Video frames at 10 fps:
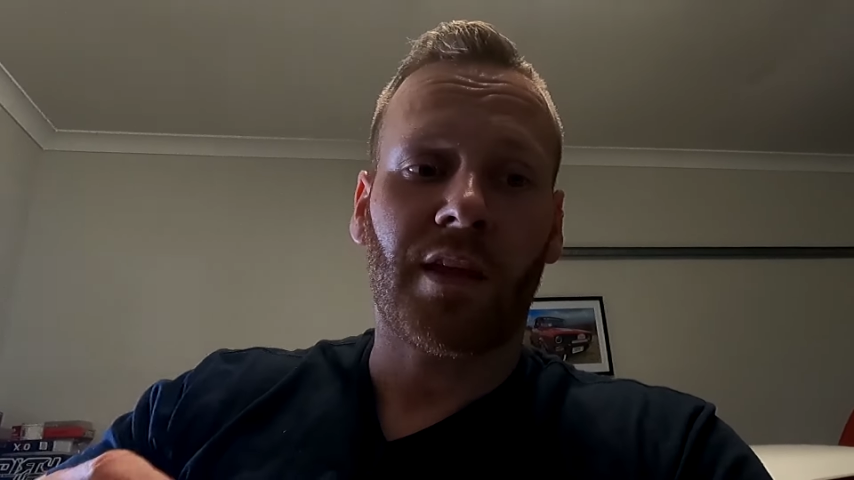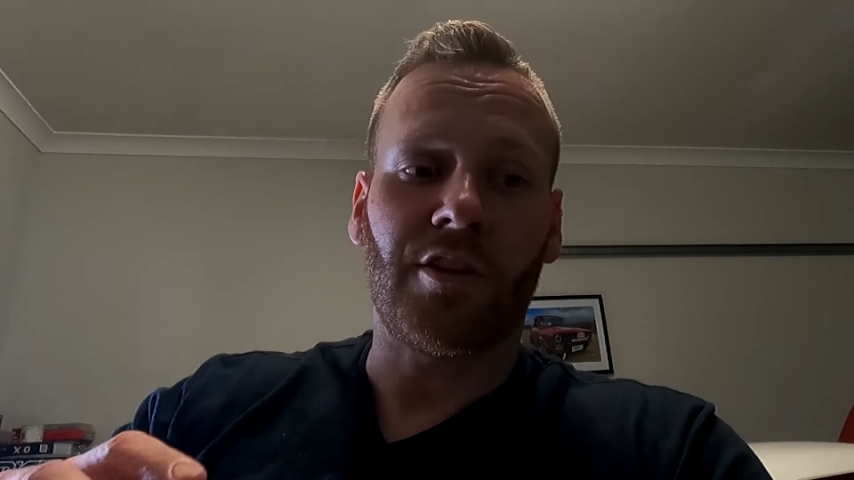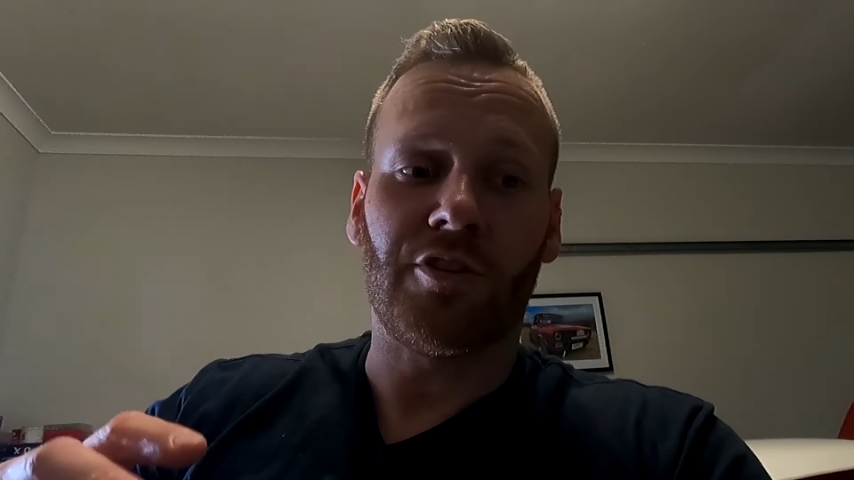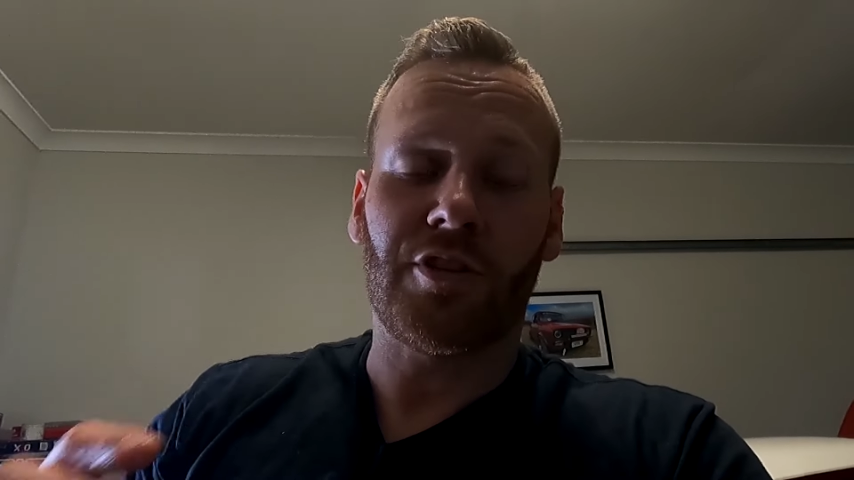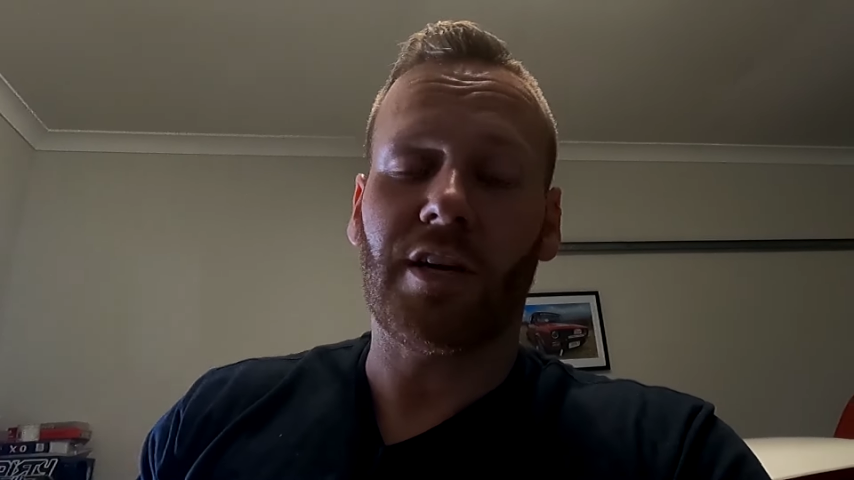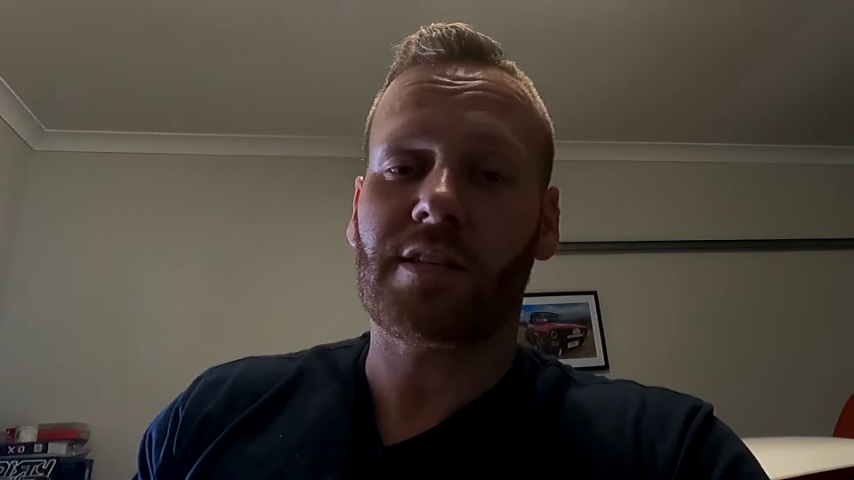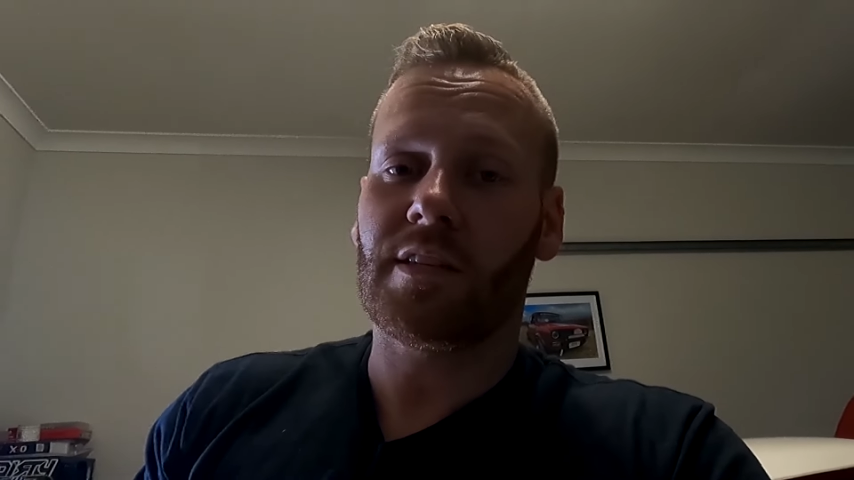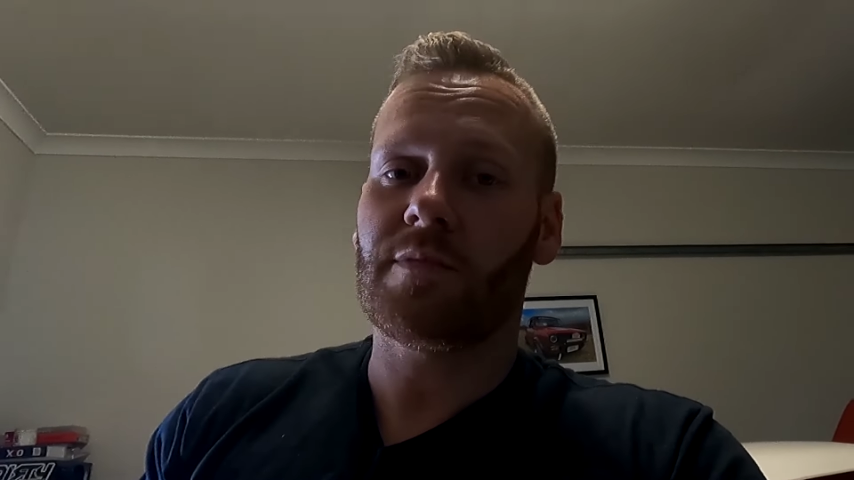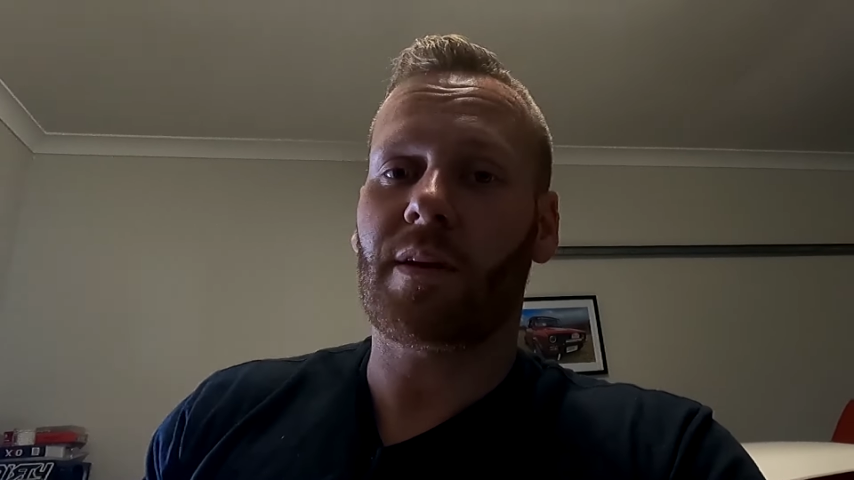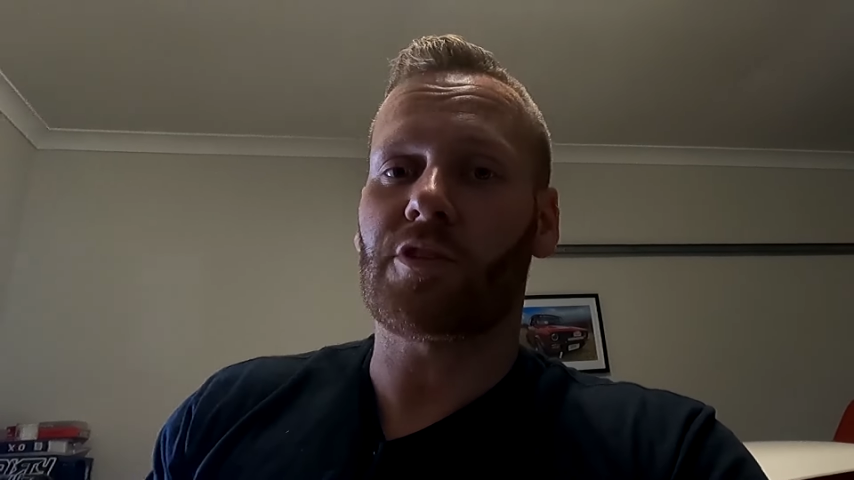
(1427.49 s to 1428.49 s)
you just
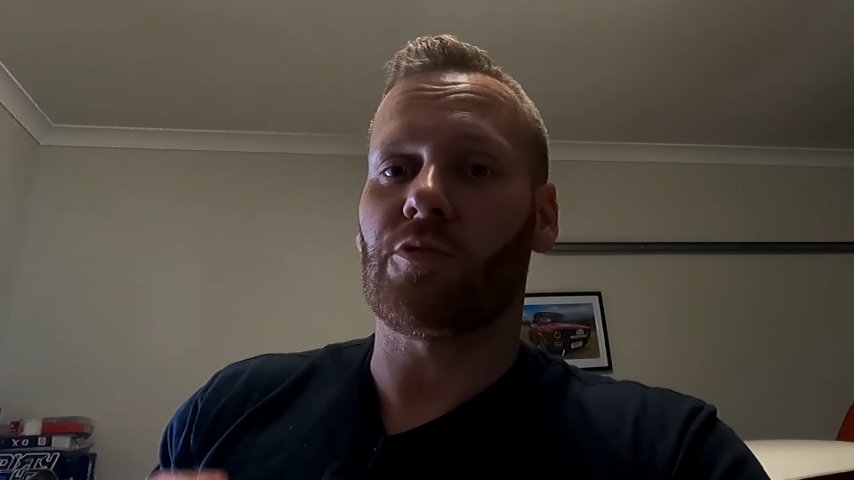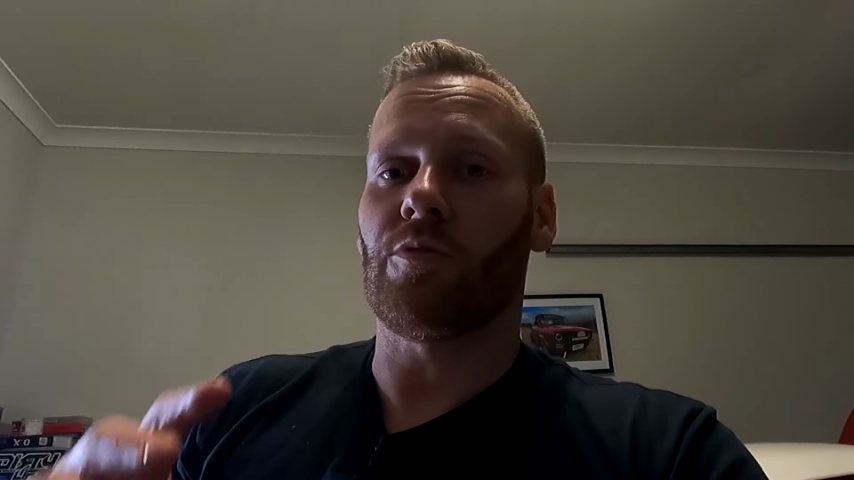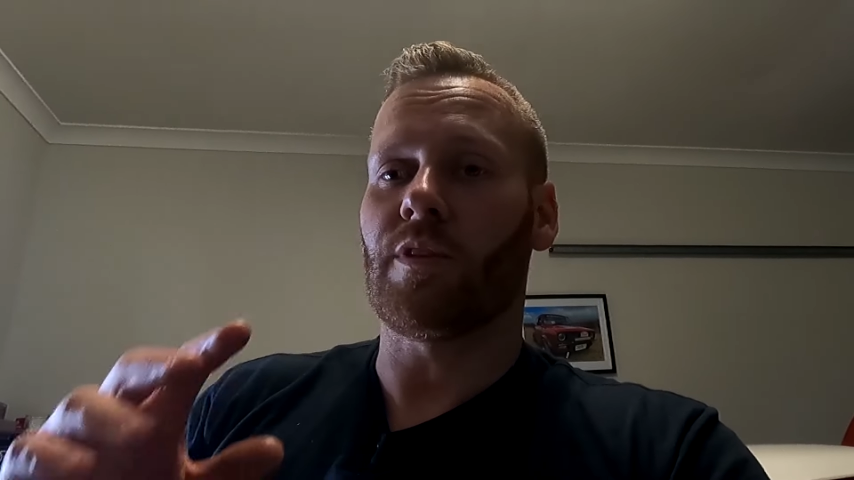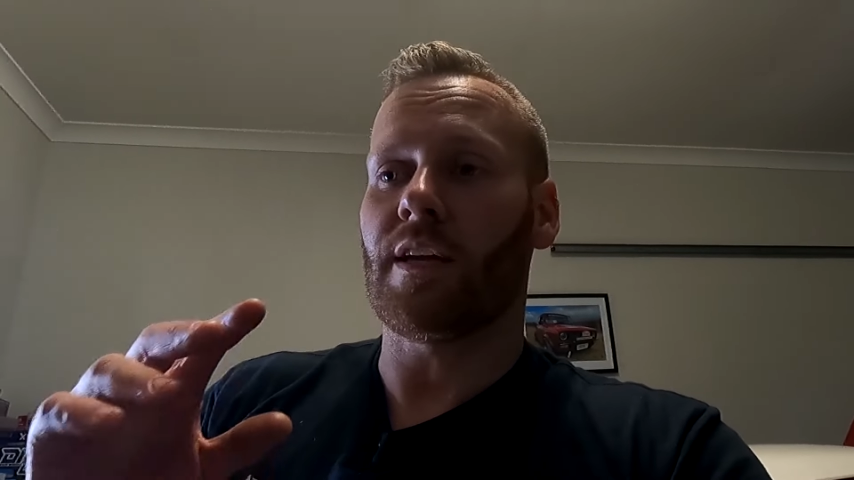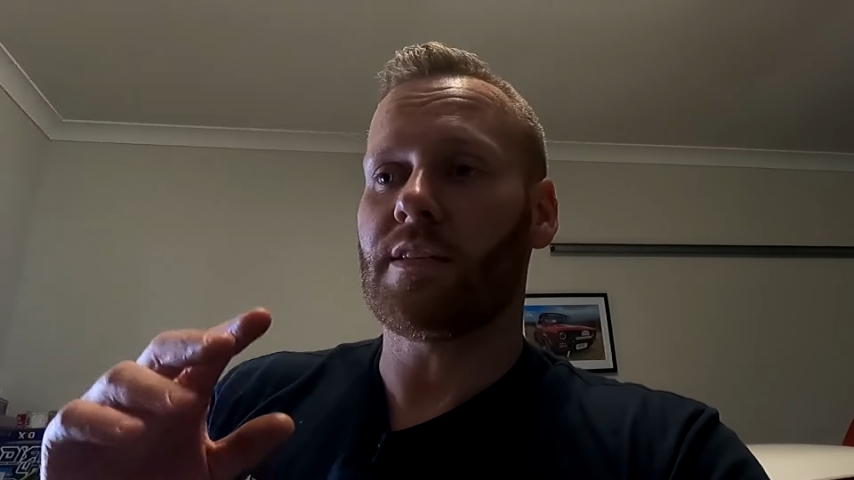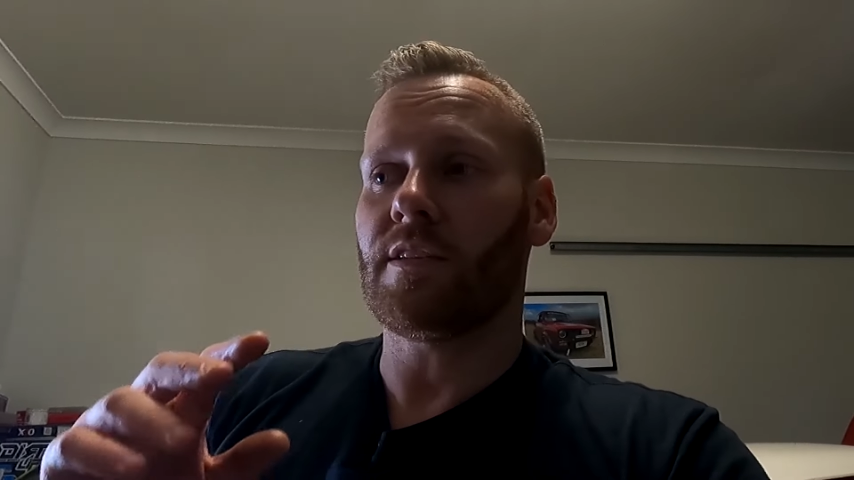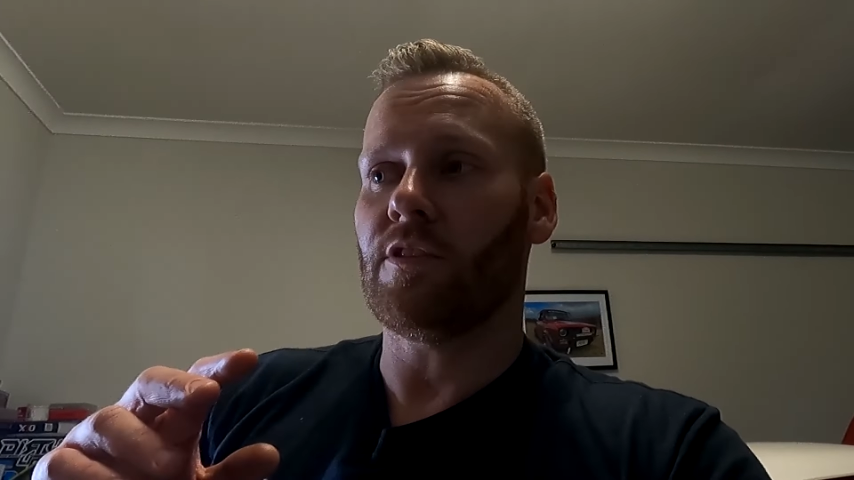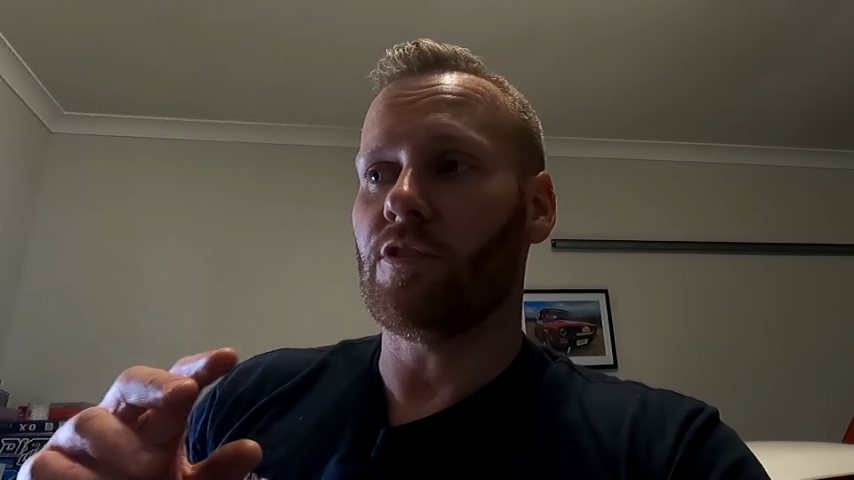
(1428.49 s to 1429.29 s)
need to make sure that